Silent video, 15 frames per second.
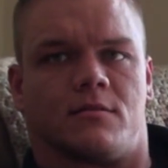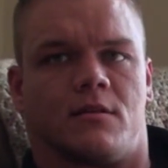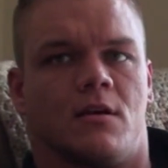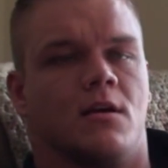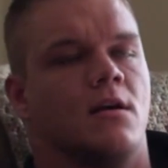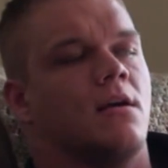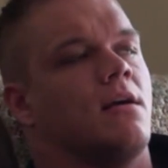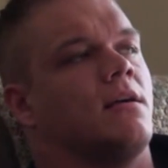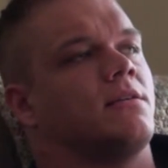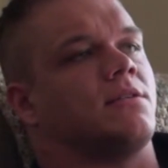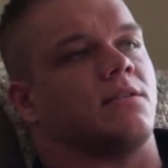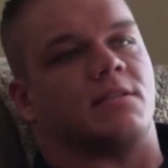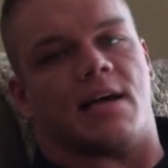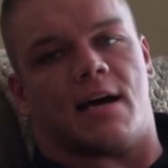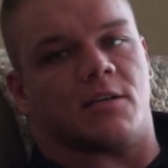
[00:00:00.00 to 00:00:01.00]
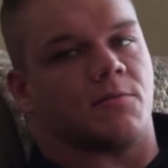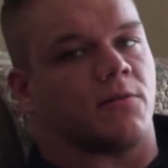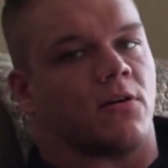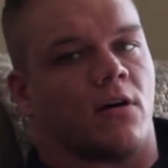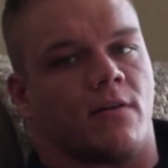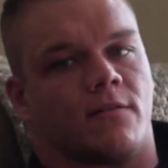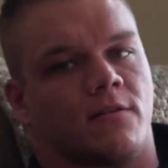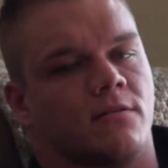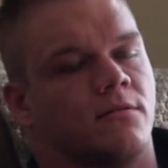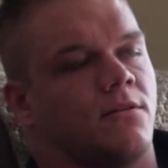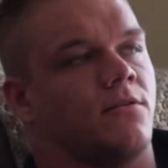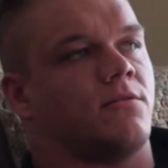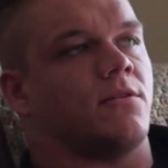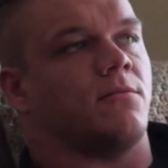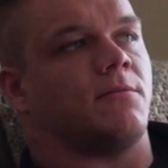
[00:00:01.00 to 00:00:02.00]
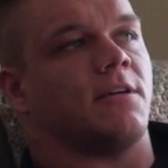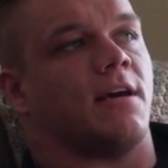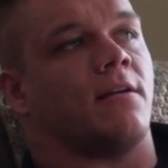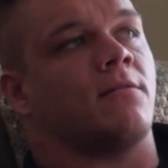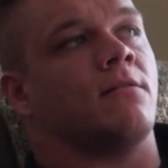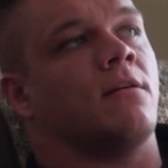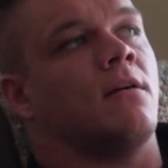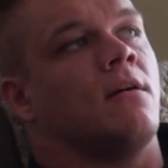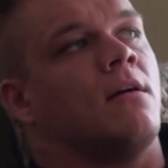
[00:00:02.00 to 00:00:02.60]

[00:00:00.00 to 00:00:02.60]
It's just Dallas McCarver YouTube channel.